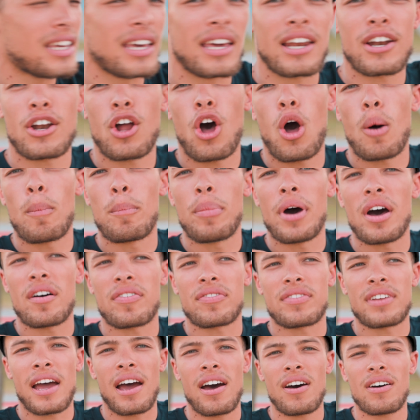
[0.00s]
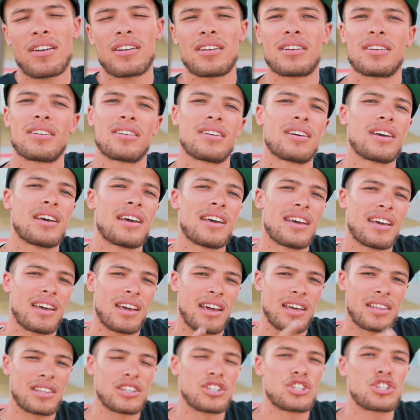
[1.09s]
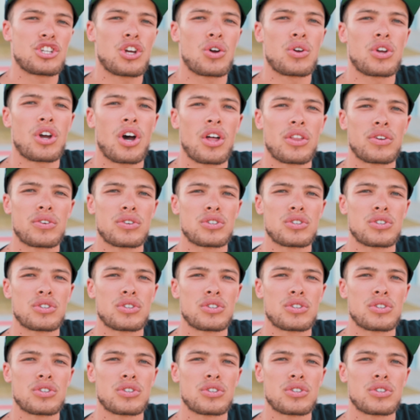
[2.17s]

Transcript: get it all buffed out and then show you all the